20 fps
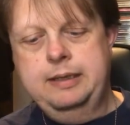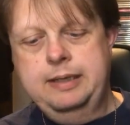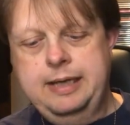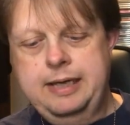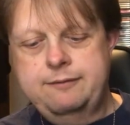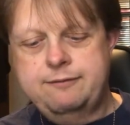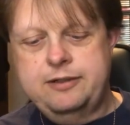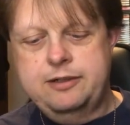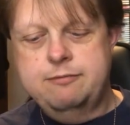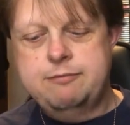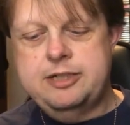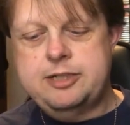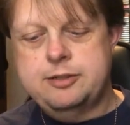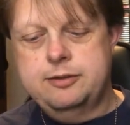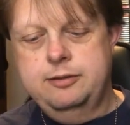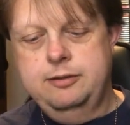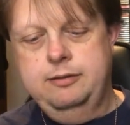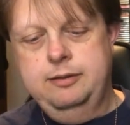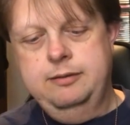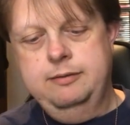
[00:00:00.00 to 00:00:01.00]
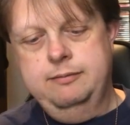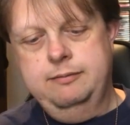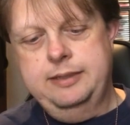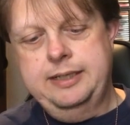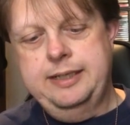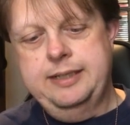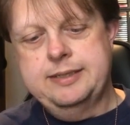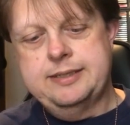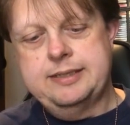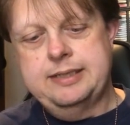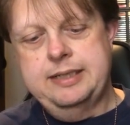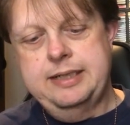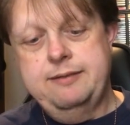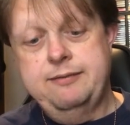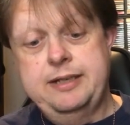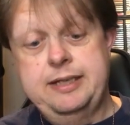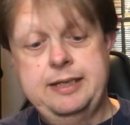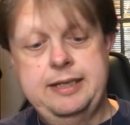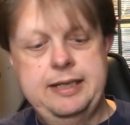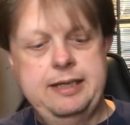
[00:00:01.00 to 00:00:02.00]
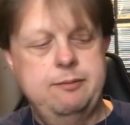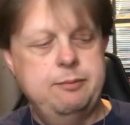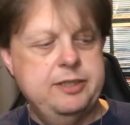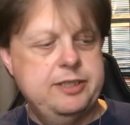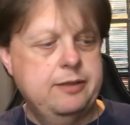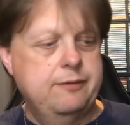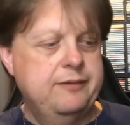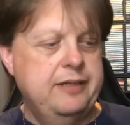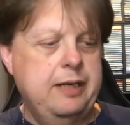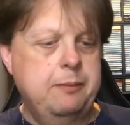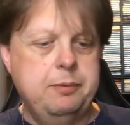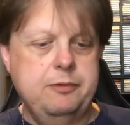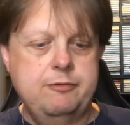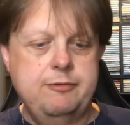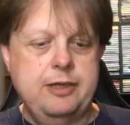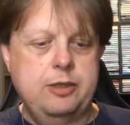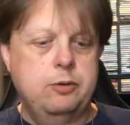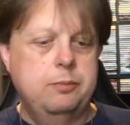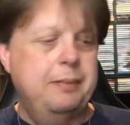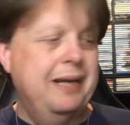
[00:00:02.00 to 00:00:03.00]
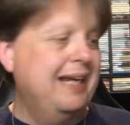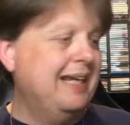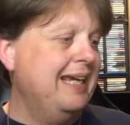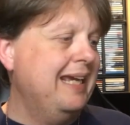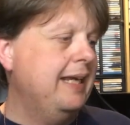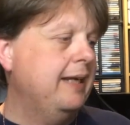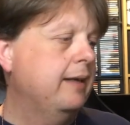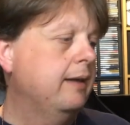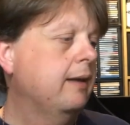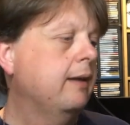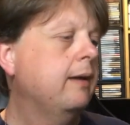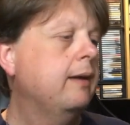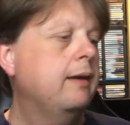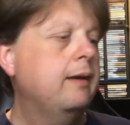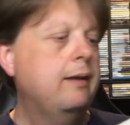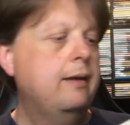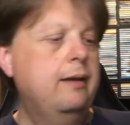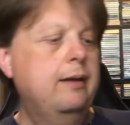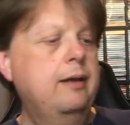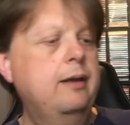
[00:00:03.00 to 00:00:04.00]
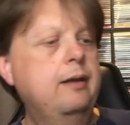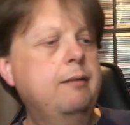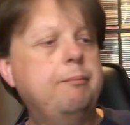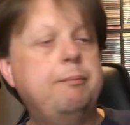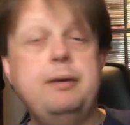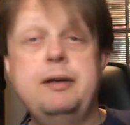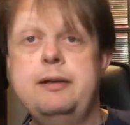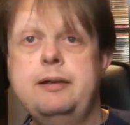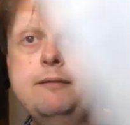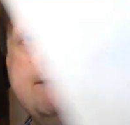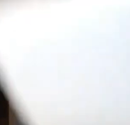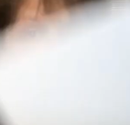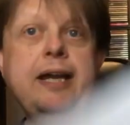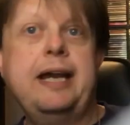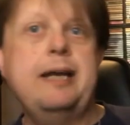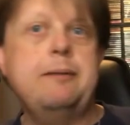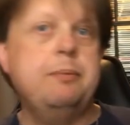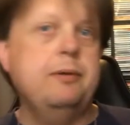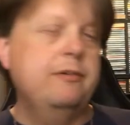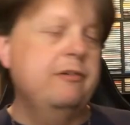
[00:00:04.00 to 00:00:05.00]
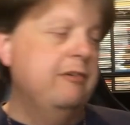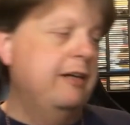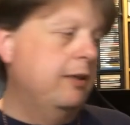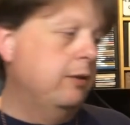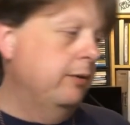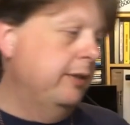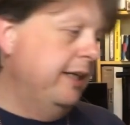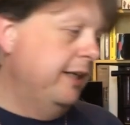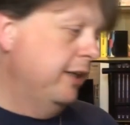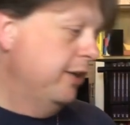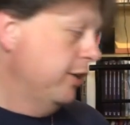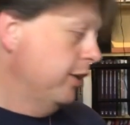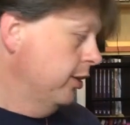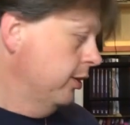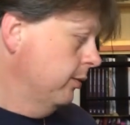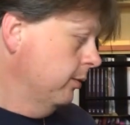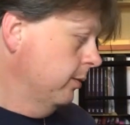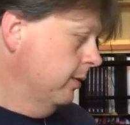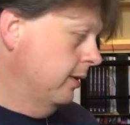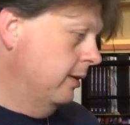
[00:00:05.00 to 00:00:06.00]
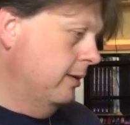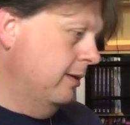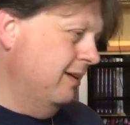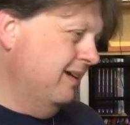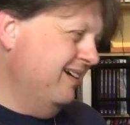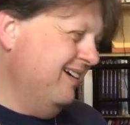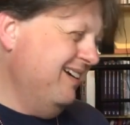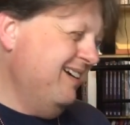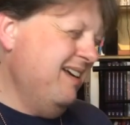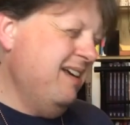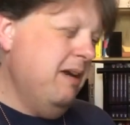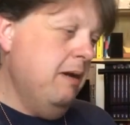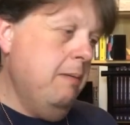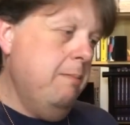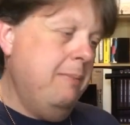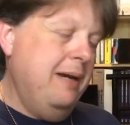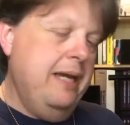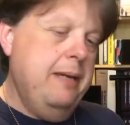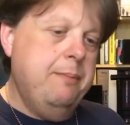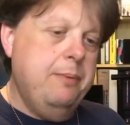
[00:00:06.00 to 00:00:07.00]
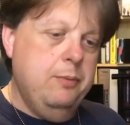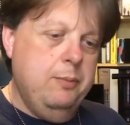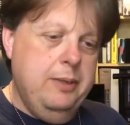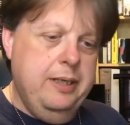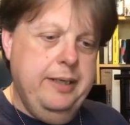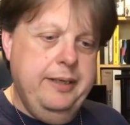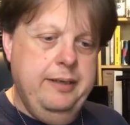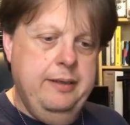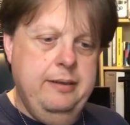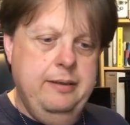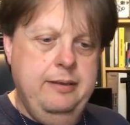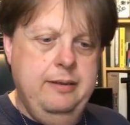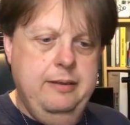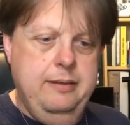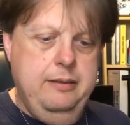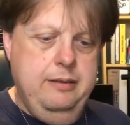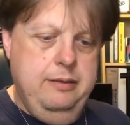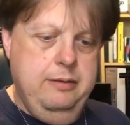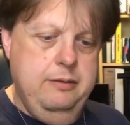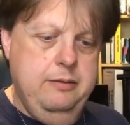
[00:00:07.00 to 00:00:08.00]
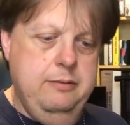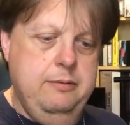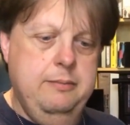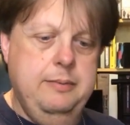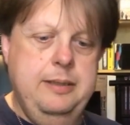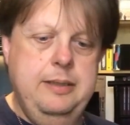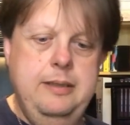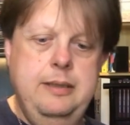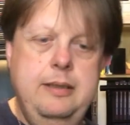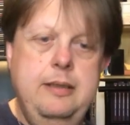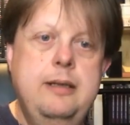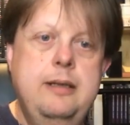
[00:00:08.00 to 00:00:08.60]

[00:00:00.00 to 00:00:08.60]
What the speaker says: It had the original inner sleeve in here, which I've now put the record back in, but they had put the record in a new paper one. Ooh.